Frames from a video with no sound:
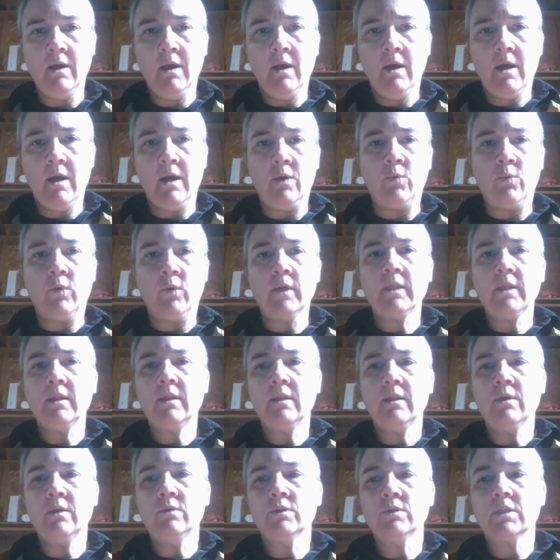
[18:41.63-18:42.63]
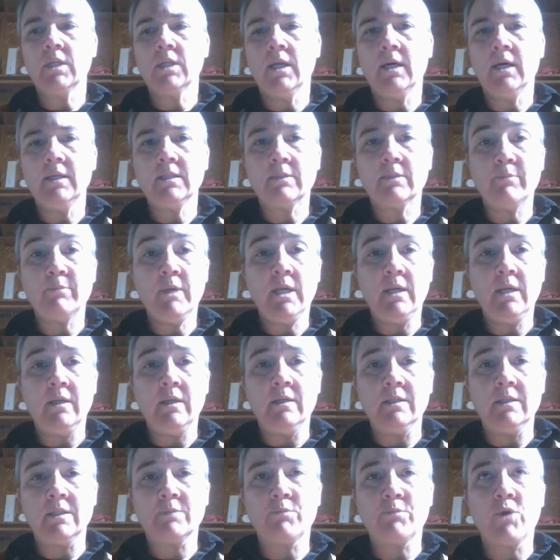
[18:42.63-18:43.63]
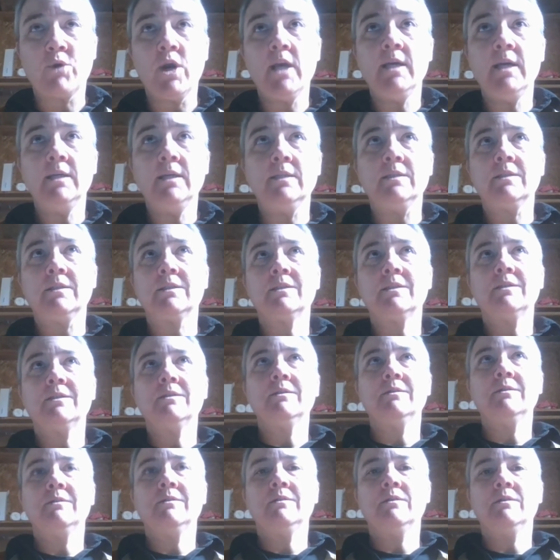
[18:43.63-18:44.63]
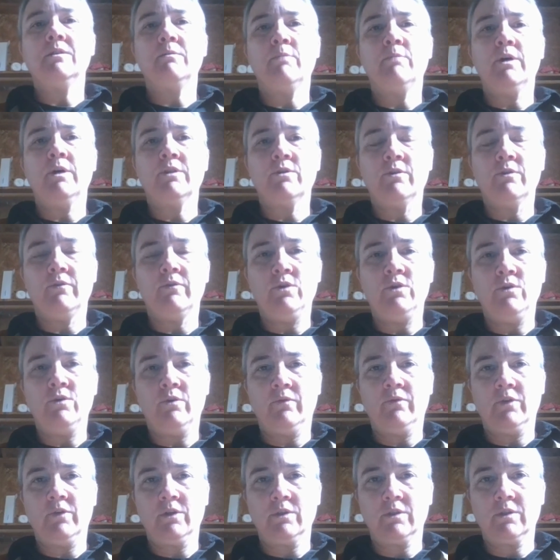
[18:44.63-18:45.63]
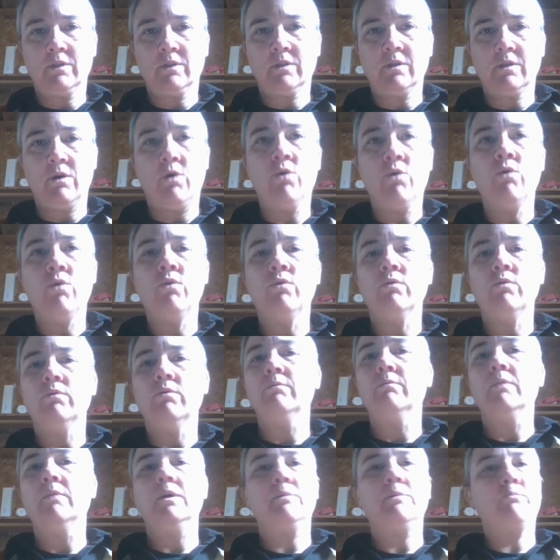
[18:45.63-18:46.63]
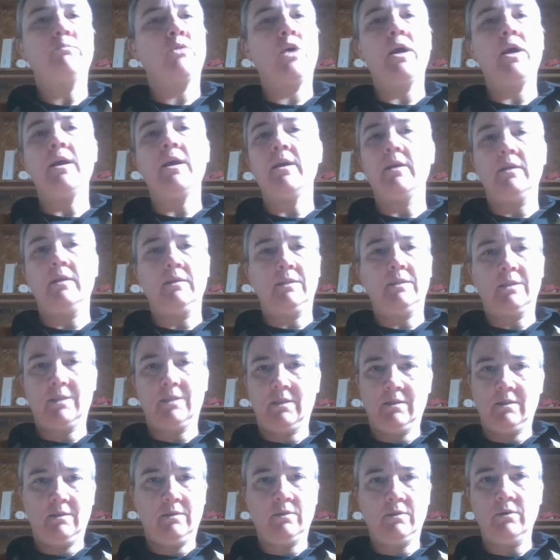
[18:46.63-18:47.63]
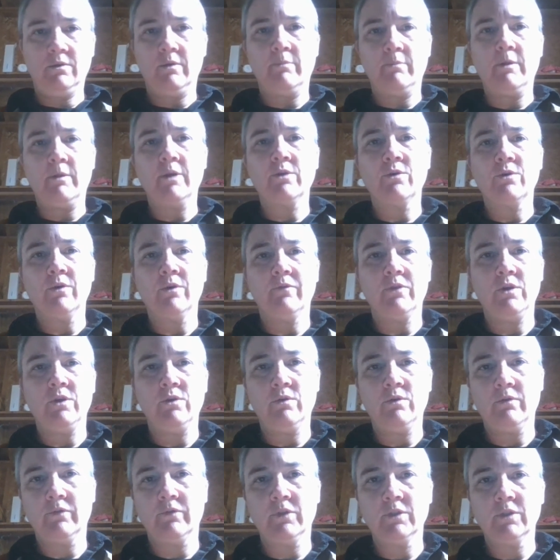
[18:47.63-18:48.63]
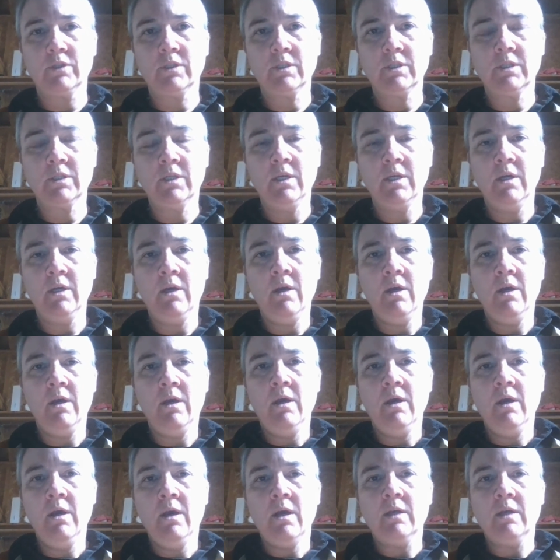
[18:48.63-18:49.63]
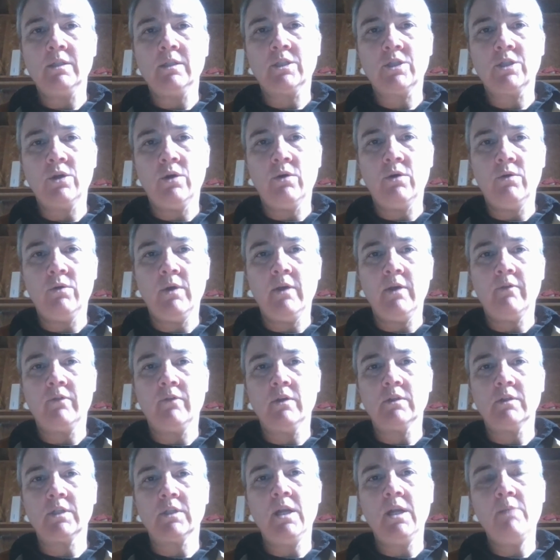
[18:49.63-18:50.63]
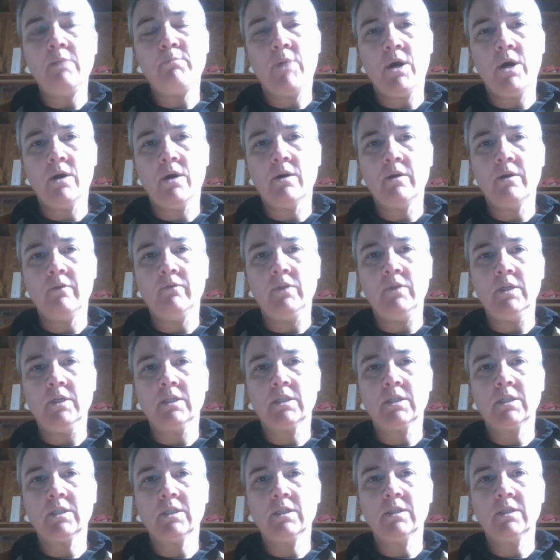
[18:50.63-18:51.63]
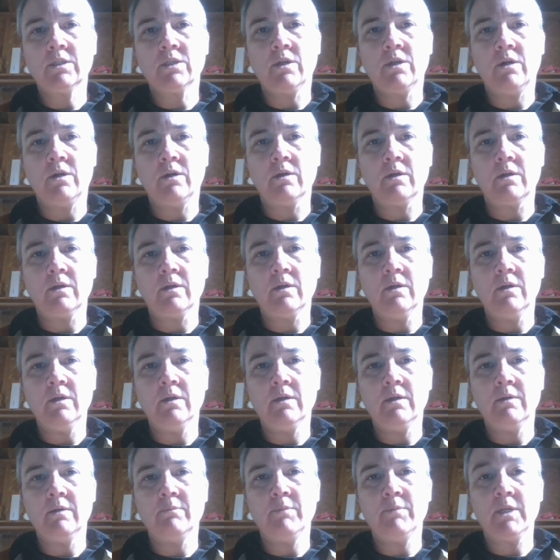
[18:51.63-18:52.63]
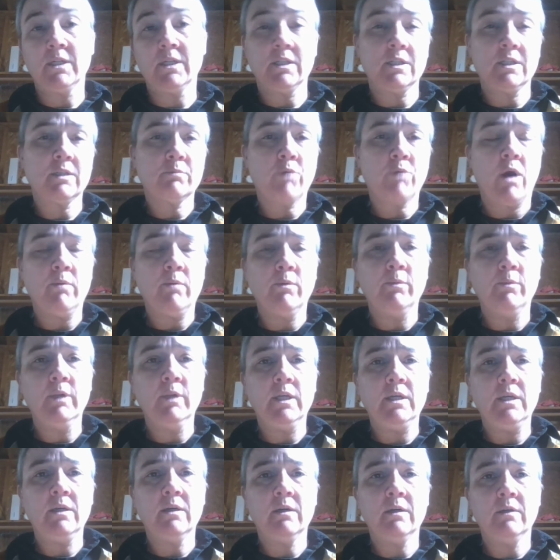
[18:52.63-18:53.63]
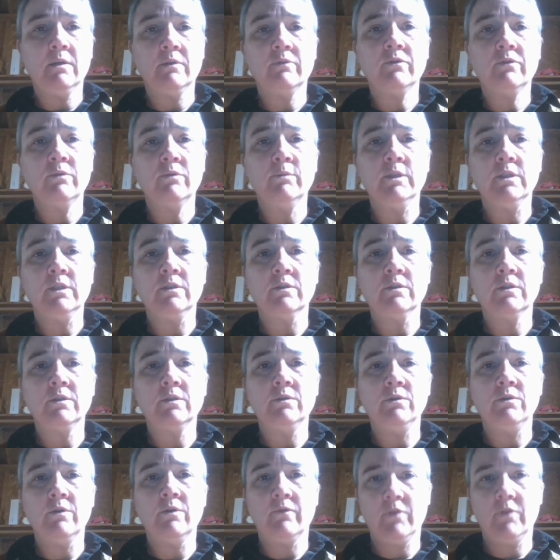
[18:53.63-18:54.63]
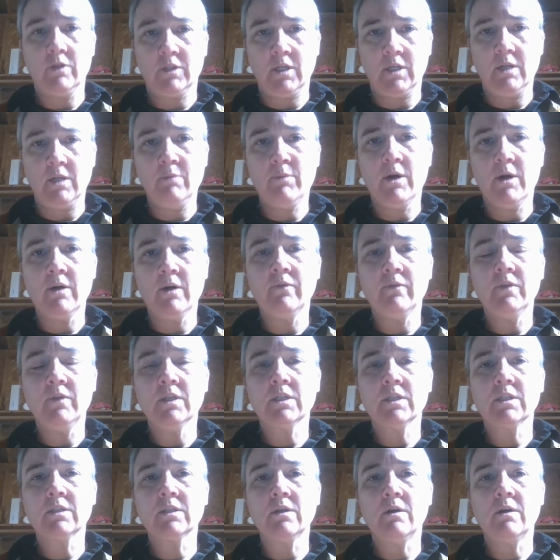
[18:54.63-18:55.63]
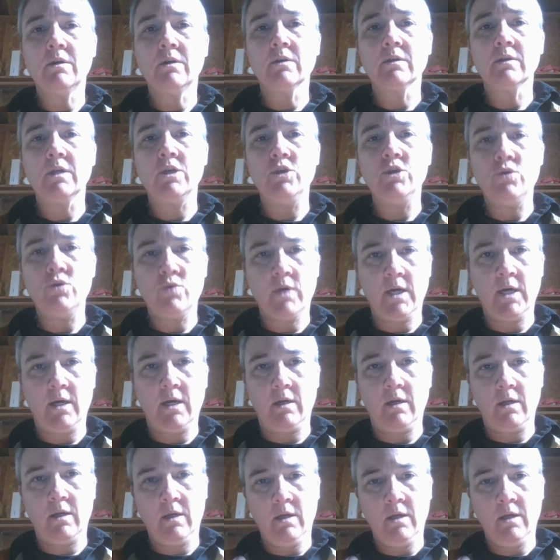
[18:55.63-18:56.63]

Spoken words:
And what those lines mean is praise to the Mother of the Universe. Om, praise to the Mother of the Universe. And so if there's any part of this song, because it's probably unfamiliar to you, if there's any part of this song that you can